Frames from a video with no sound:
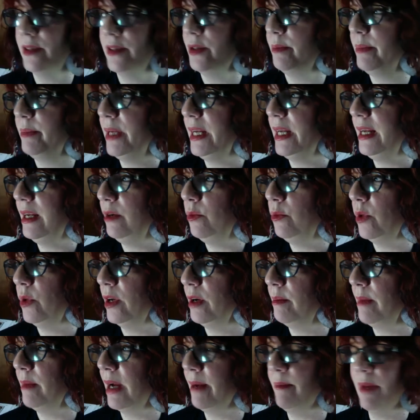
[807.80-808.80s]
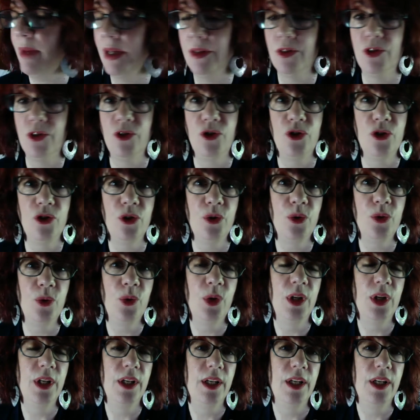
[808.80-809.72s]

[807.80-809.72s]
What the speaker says: to be. What am I meant to do?